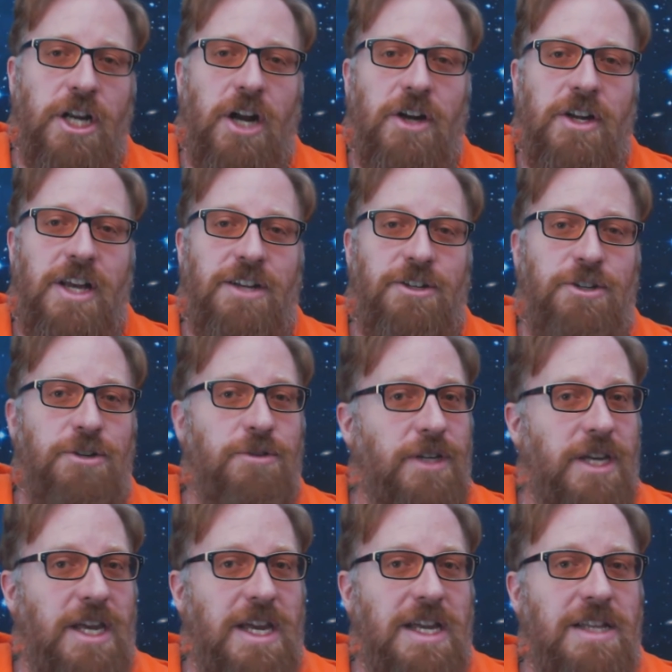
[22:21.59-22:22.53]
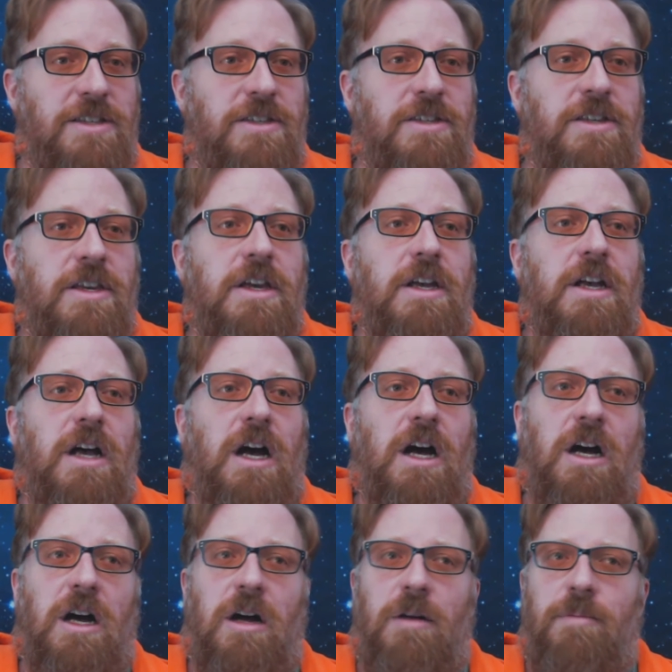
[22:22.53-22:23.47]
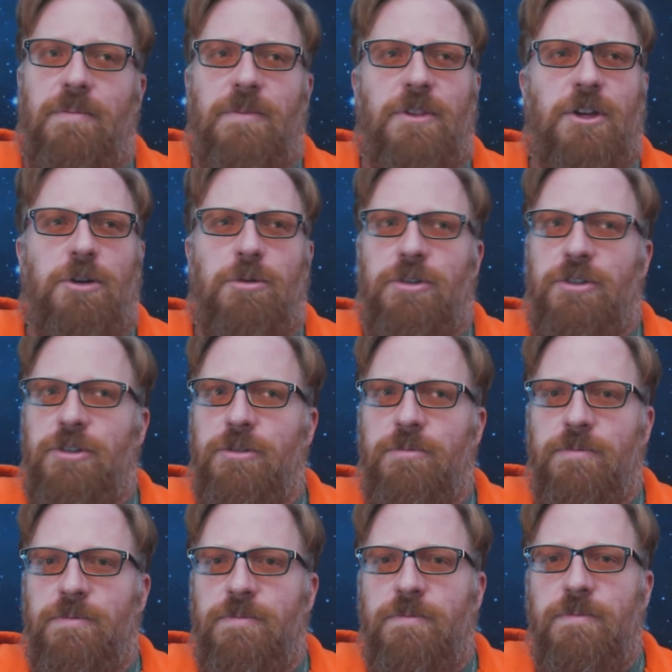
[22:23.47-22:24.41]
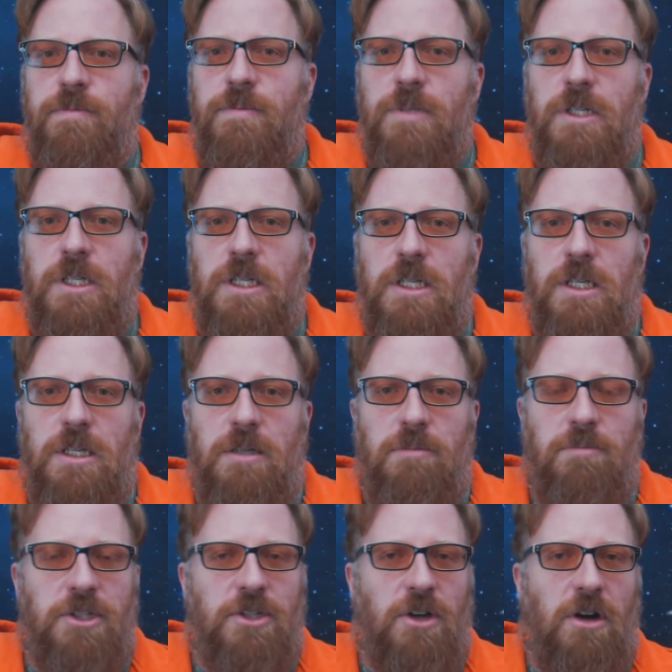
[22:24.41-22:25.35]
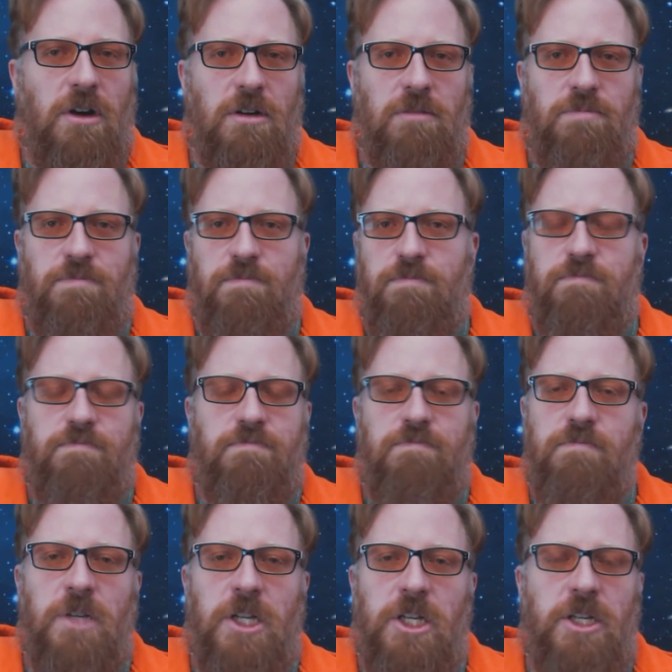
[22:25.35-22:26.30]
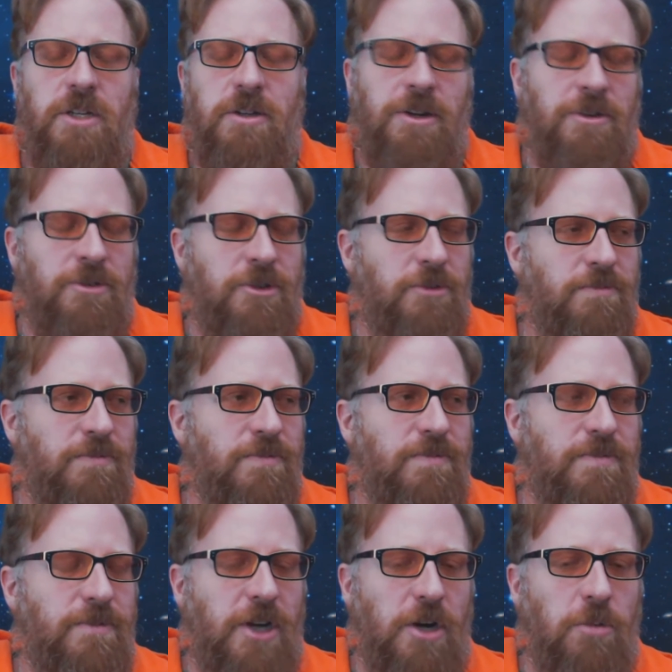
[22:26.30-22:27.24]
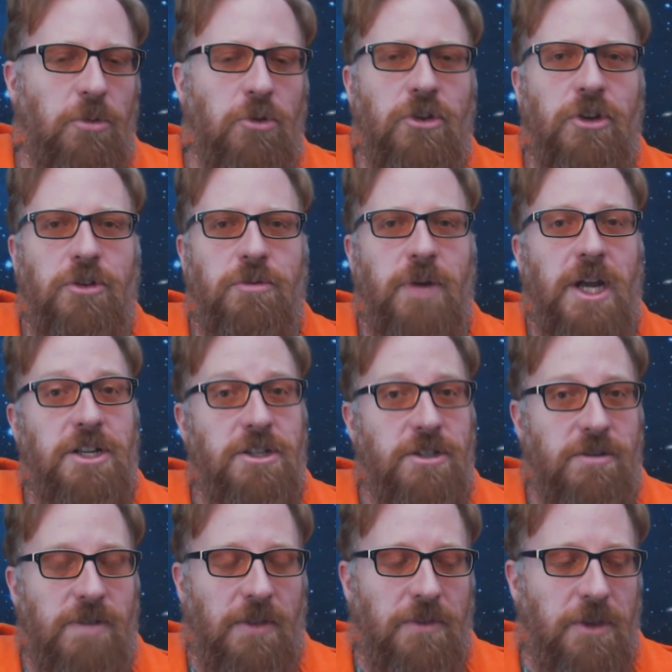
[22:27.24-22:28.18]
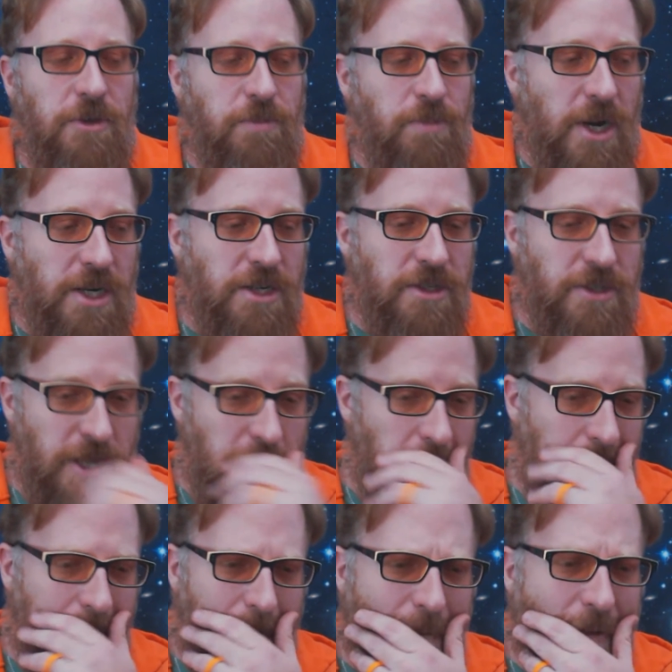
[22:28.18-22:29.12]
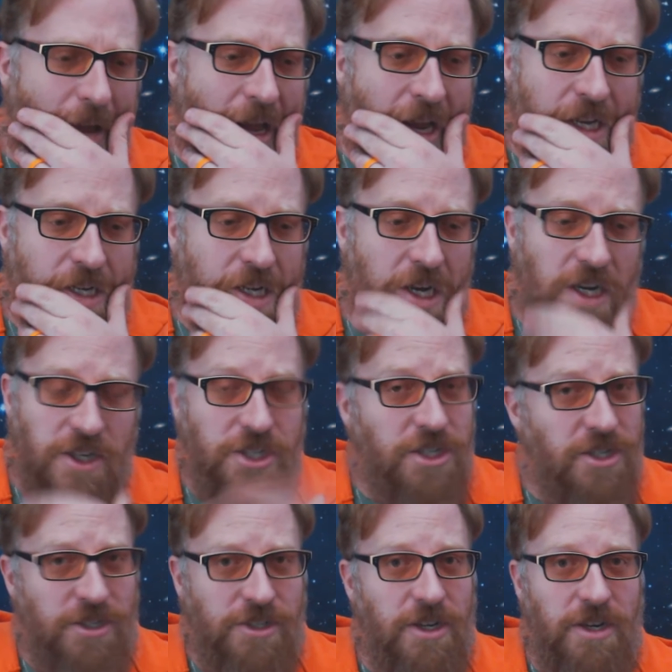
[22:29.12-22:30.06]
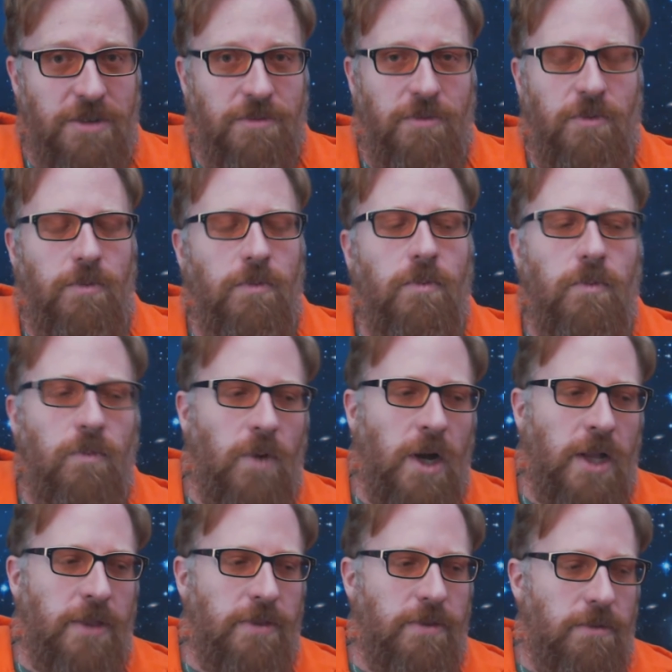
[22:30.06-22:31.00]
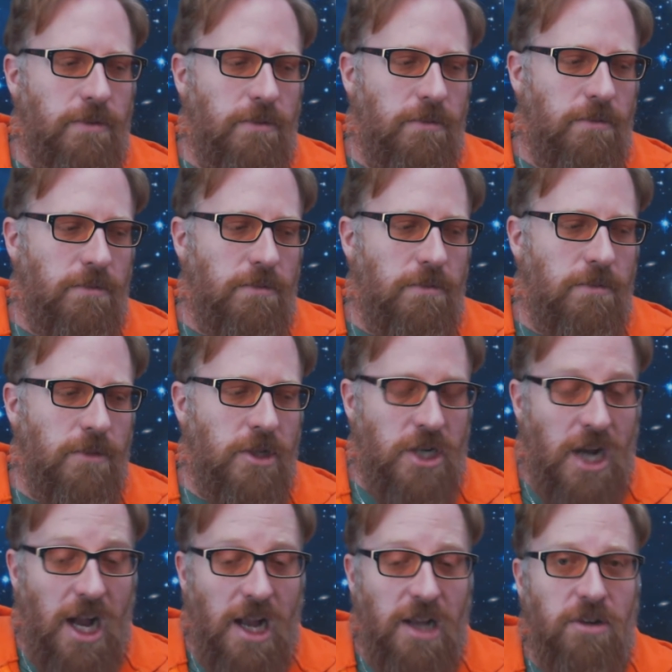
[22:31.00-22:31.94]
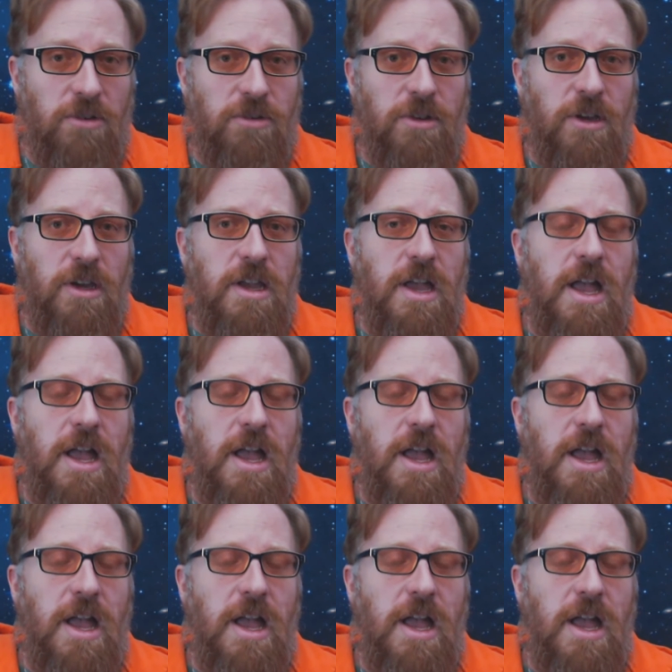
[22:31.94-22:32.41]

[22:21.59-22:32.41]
She already had 2 kids. There was some bizarre, some terrible situations around this pregnancy, and she just didn't want the child.